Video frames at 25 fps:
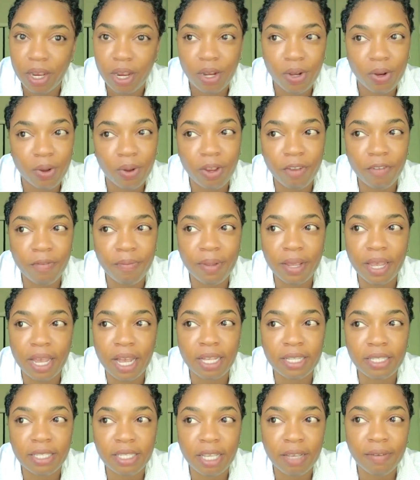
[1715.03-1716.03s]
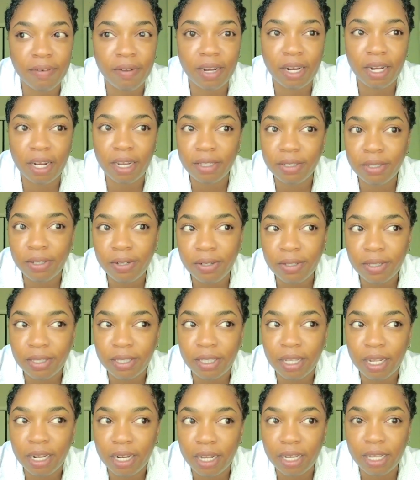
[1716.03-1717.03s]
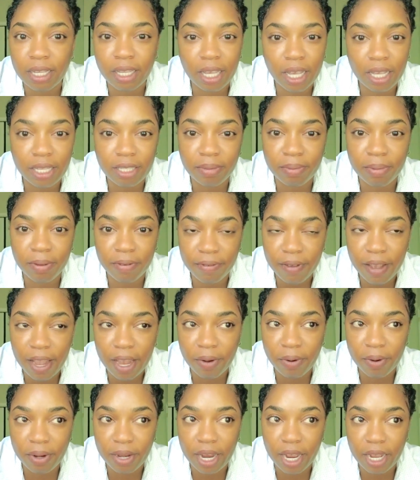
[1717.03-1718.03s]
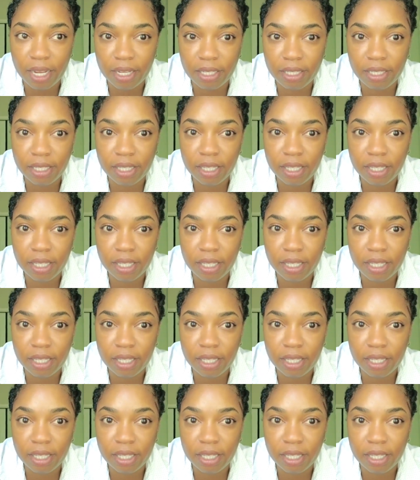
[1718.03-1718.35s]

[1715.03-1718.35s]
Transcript: Now if I can save another $1,000, yes, I'm fine with that.